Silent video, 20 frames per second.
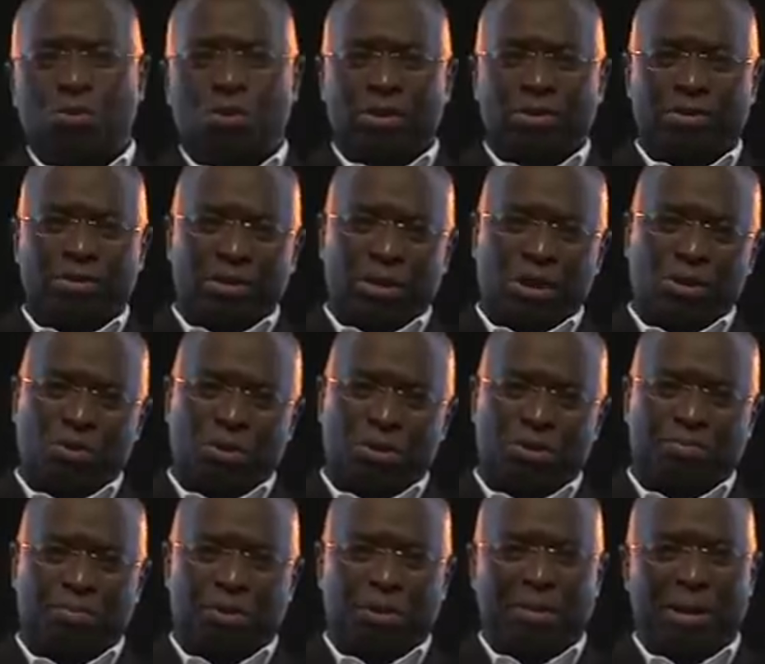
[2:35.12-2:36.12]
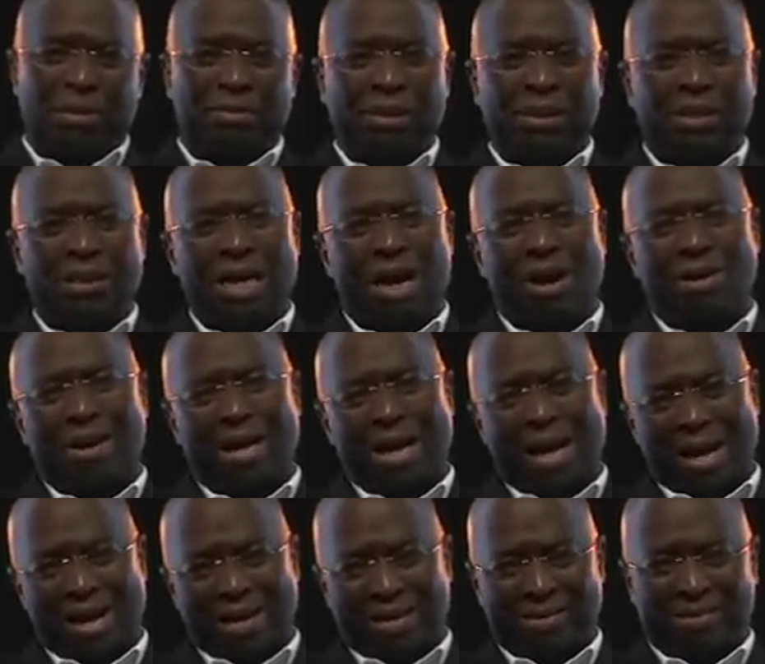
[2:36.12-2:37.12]
was probably
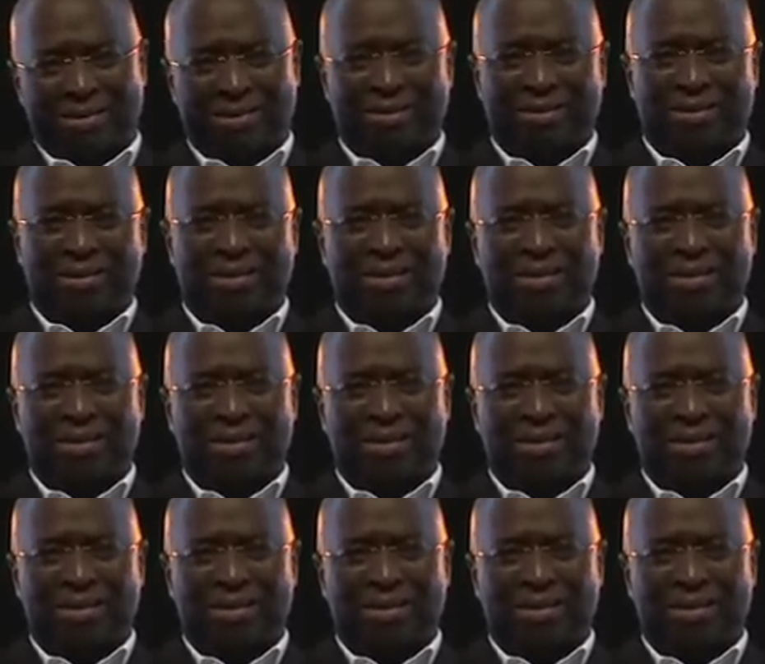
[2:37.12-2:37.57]
downcast,